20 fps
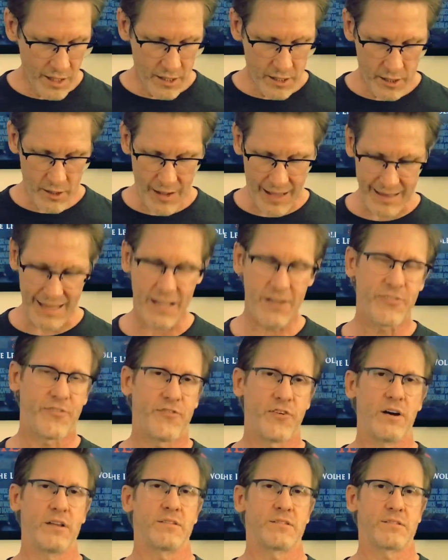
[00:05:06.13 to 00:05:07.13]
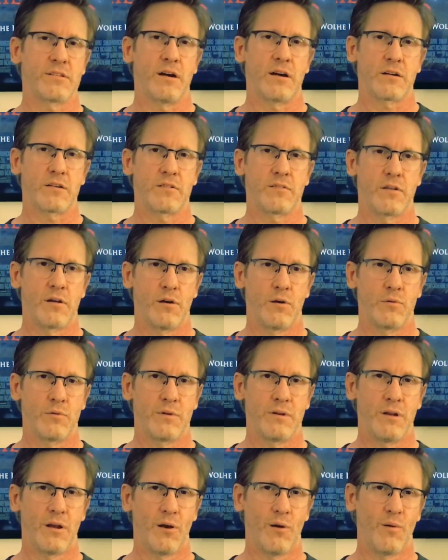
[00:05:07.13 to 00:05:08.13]
I like fun socks though.
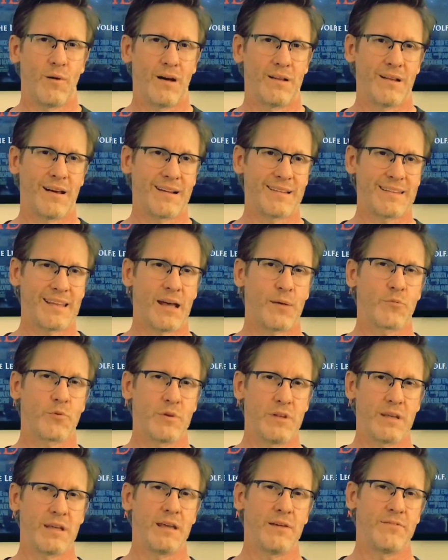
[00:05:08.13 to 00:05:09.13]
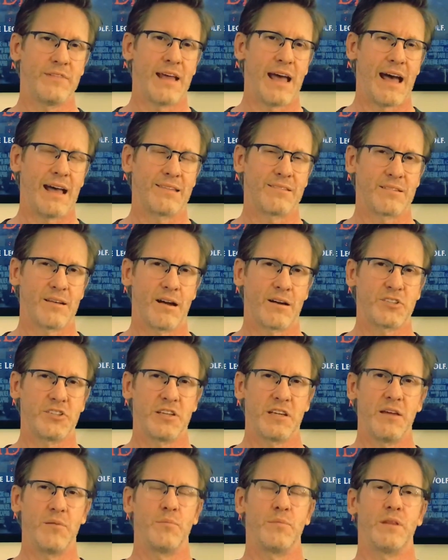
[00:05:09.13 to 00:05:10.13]
A lot of times when you give dad socks,
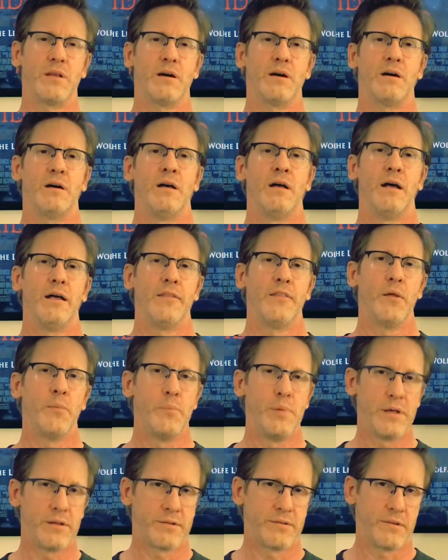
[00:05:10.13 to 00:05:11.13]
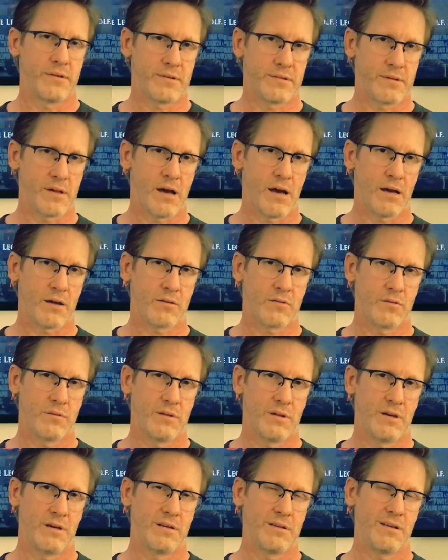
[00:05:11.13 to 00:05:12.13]
you give him the business socks
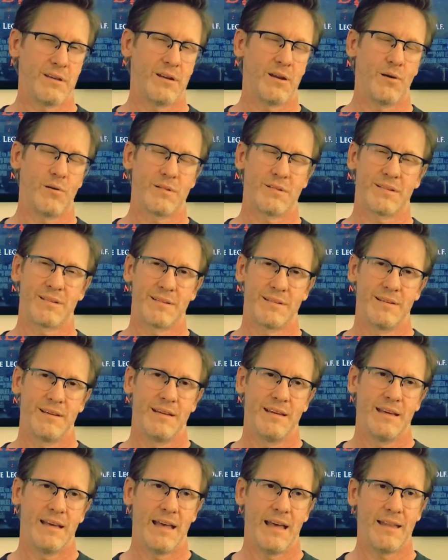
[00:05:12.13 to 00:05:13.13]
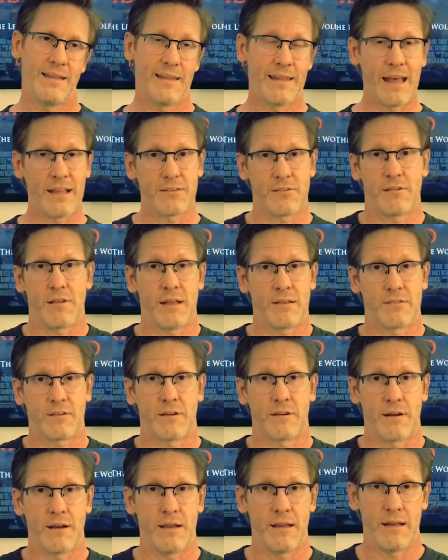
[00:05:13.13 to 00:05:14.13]
or and that's
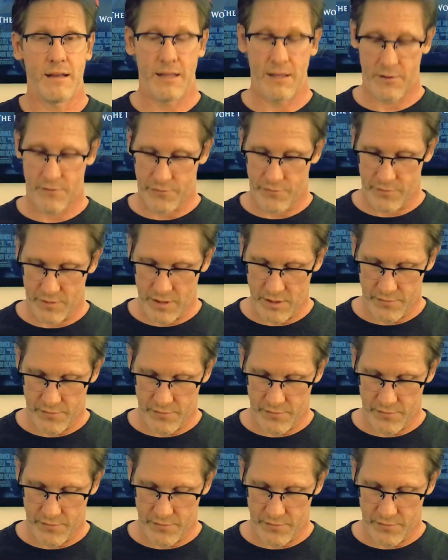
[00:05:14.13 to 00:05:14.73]
great if